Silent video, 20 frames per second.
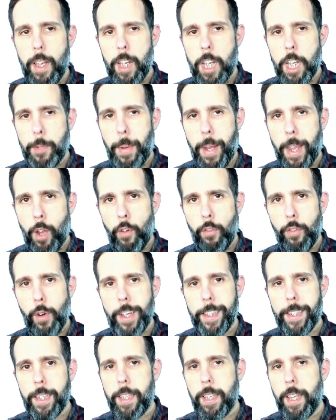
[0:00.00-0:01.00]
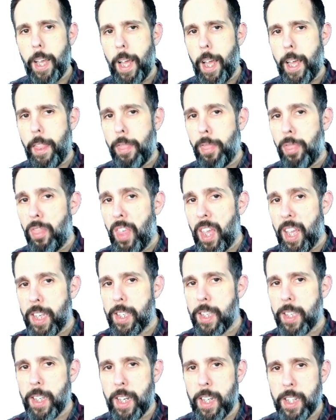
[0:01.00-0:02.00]
Speaking of which,
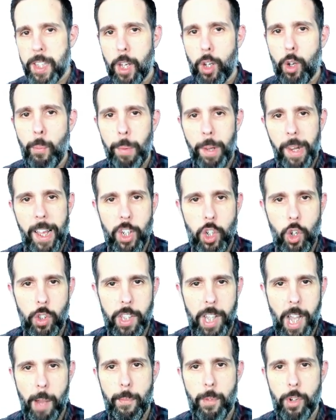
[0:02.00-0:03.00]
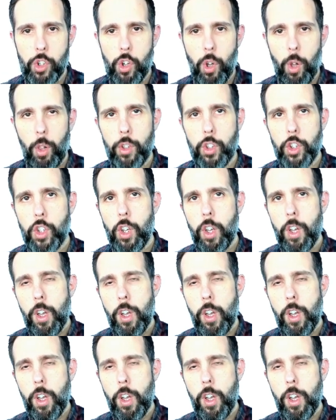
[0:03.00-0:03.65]
this is the compilation time results